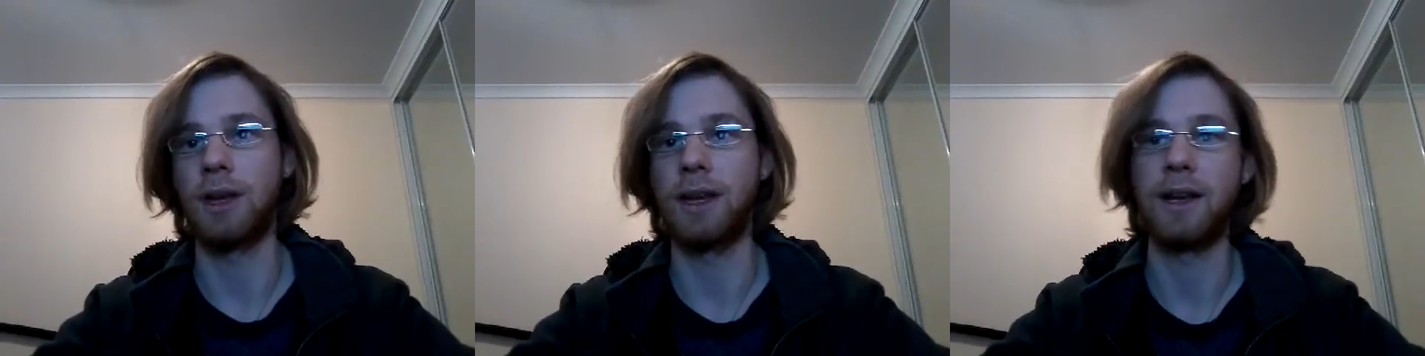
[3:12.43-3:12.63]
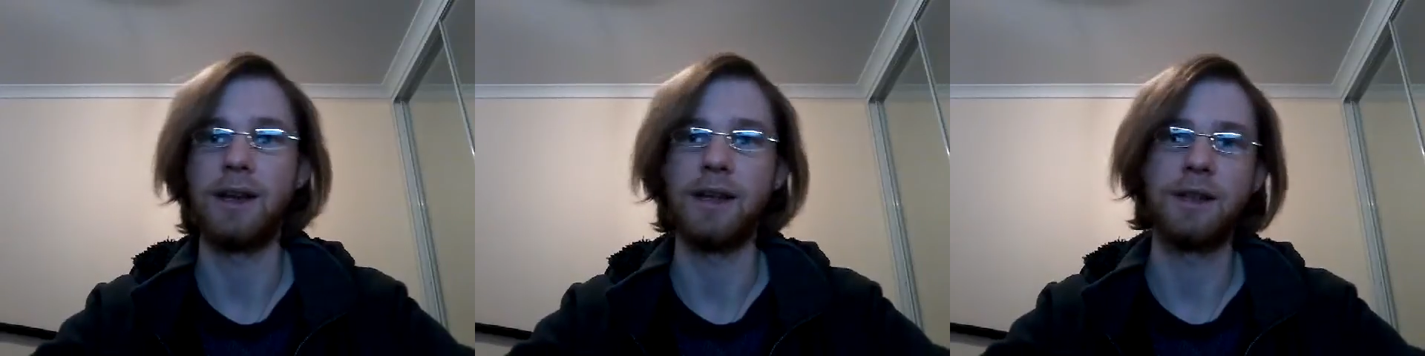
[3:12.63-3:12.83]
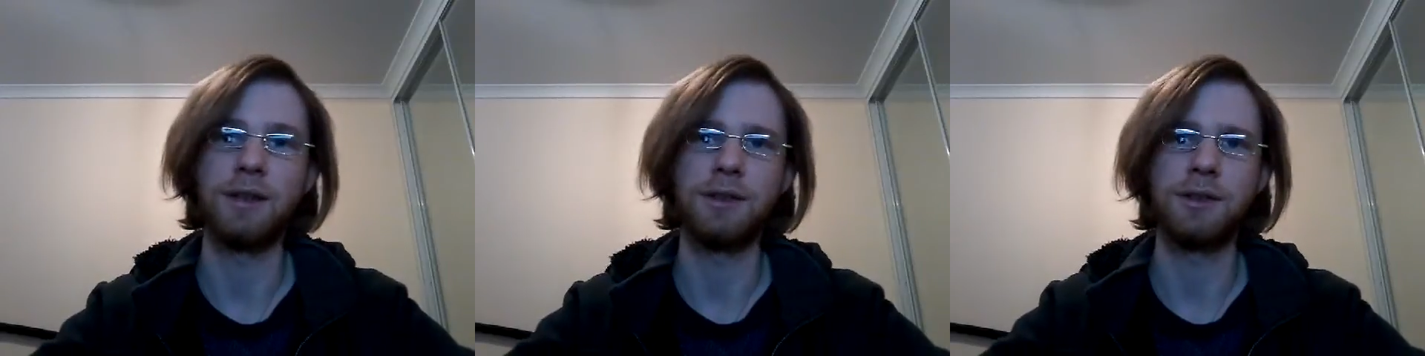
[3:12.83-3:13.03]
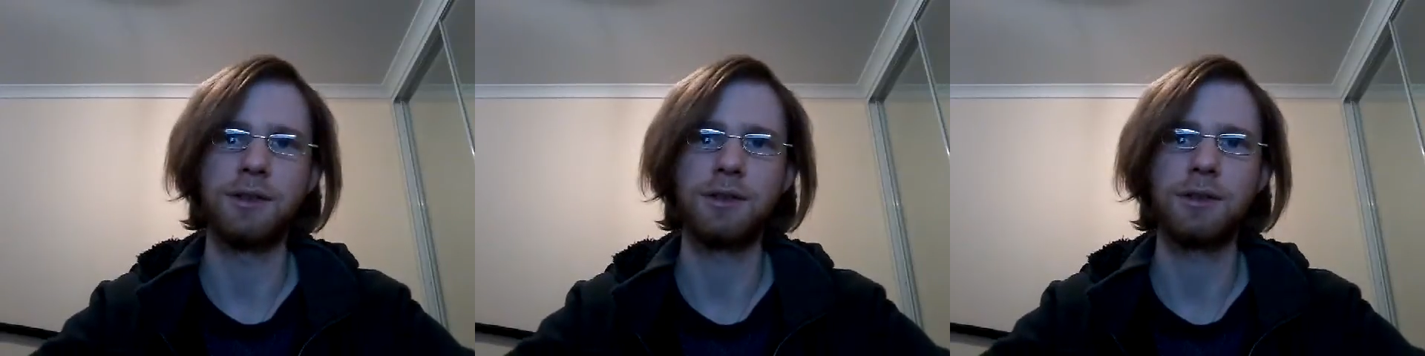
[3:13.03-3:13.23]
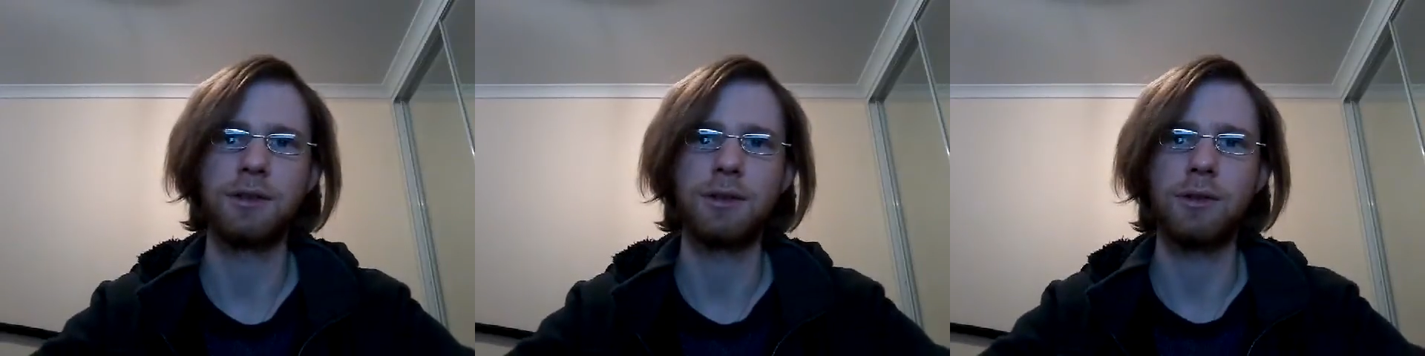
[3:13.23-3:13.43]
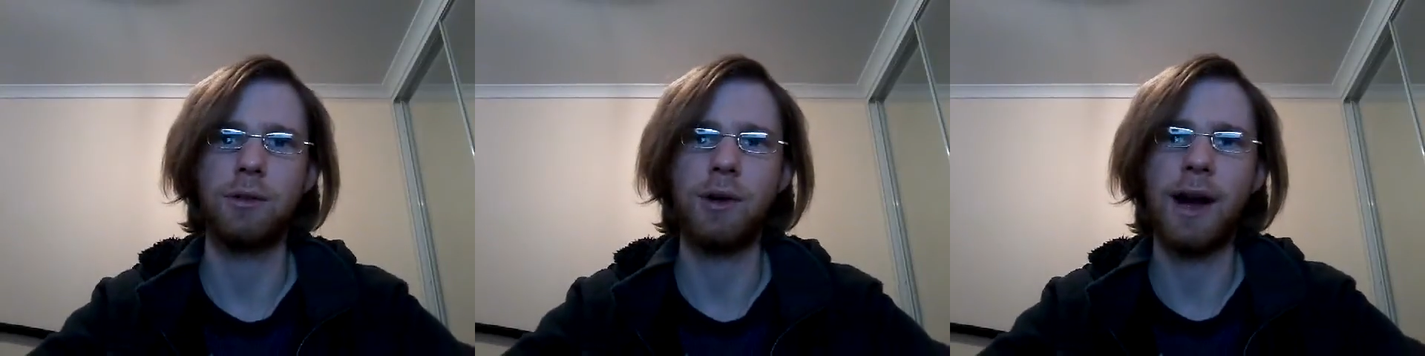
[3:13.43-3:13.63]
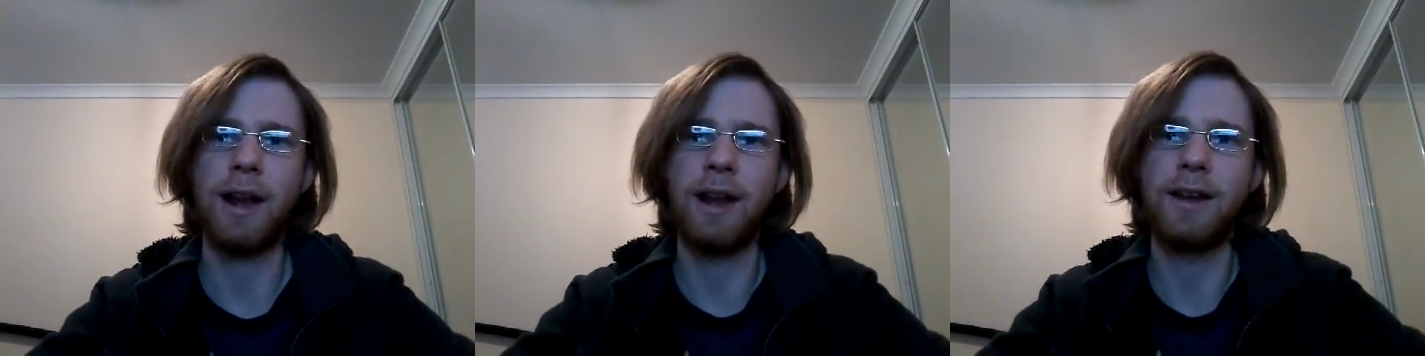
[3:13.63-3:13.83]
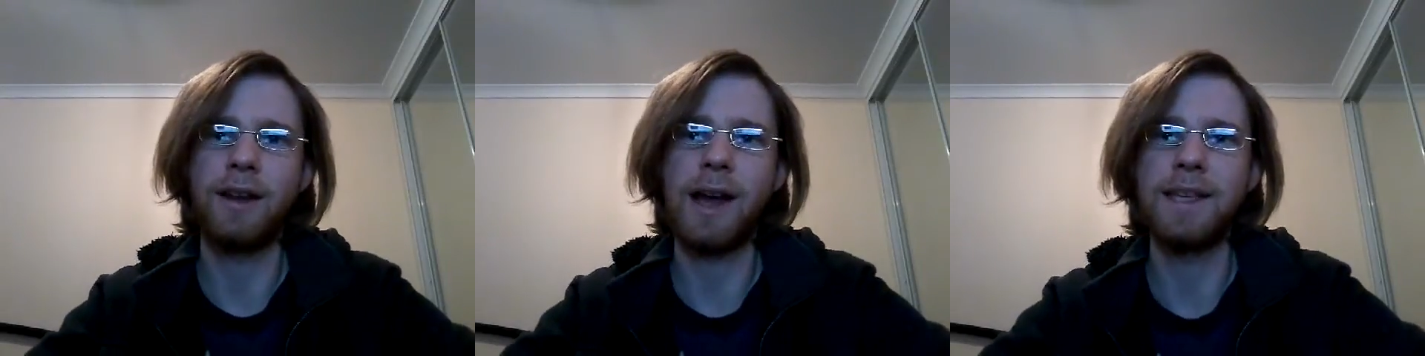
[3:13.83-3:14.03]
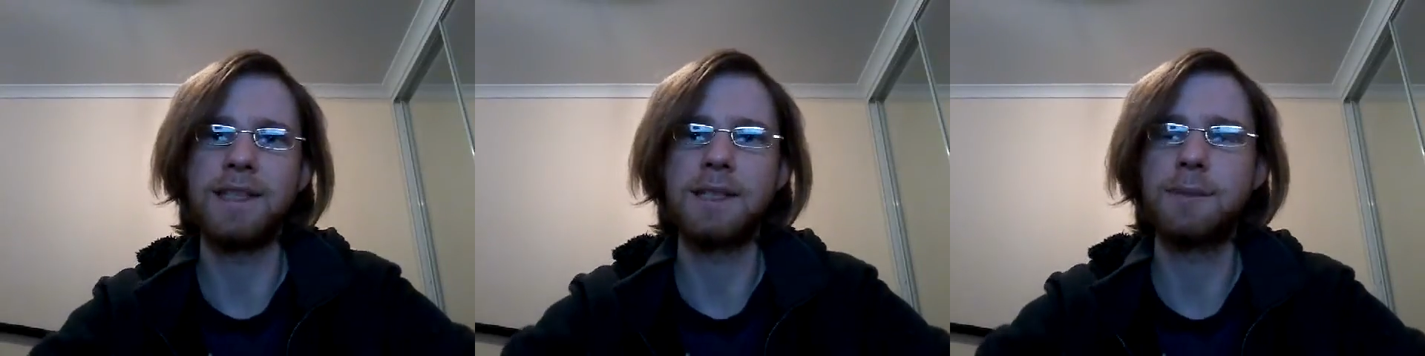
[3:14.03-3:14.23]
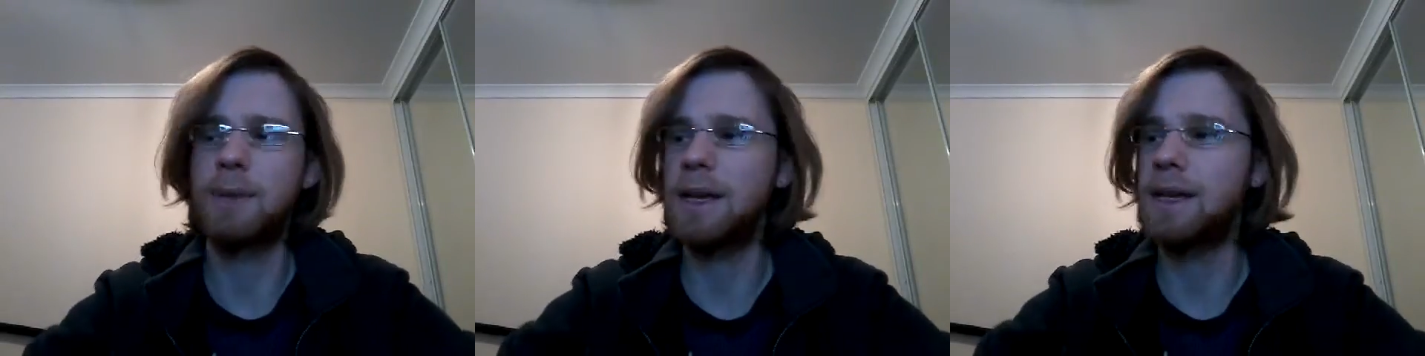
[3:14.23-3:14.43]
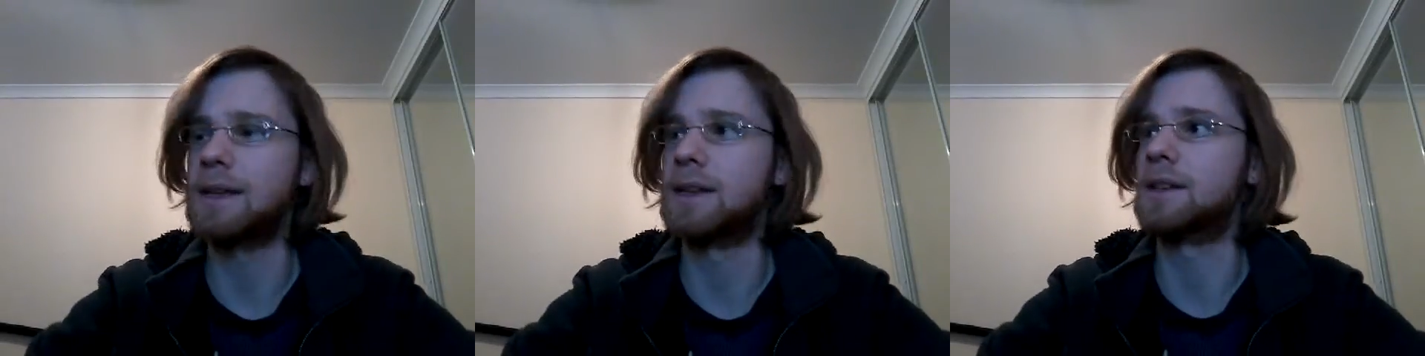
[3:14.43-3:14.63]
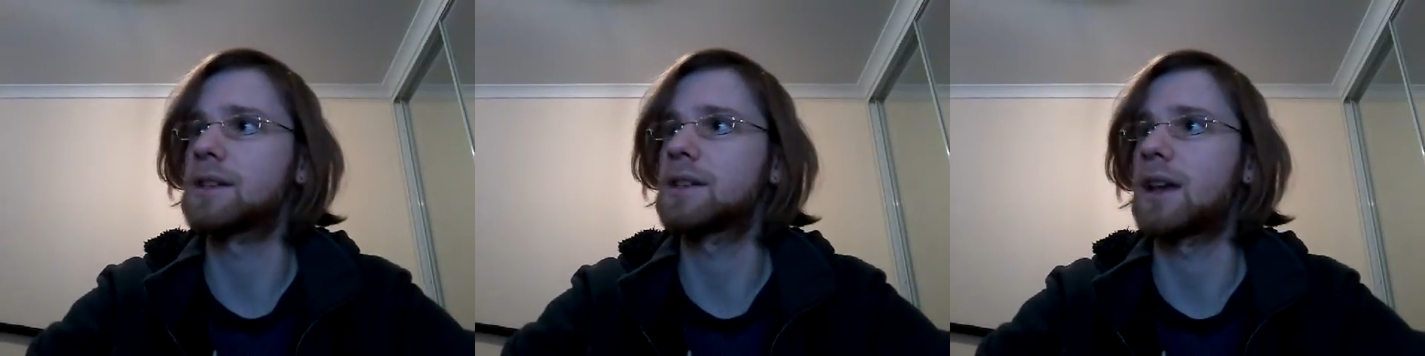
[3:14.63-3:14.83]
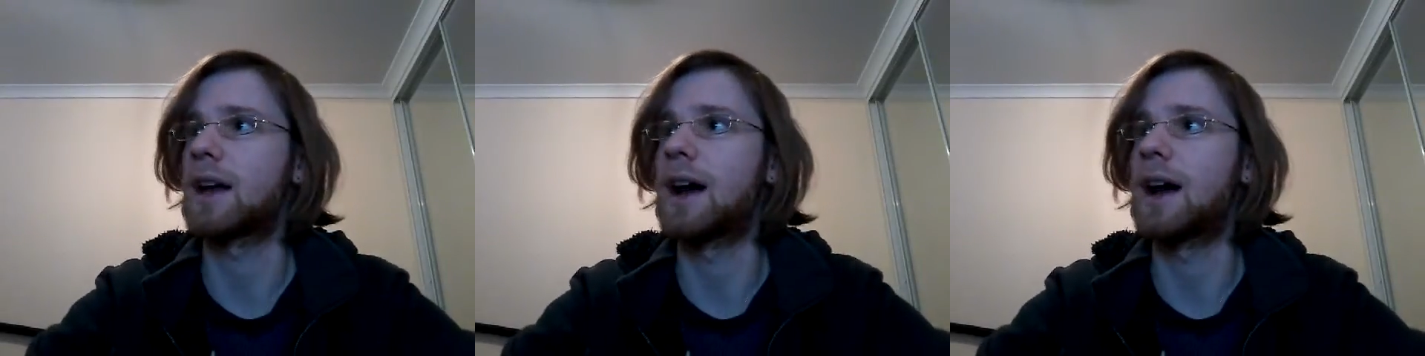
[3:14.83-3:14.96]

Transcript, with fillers: it is quite a nice piece.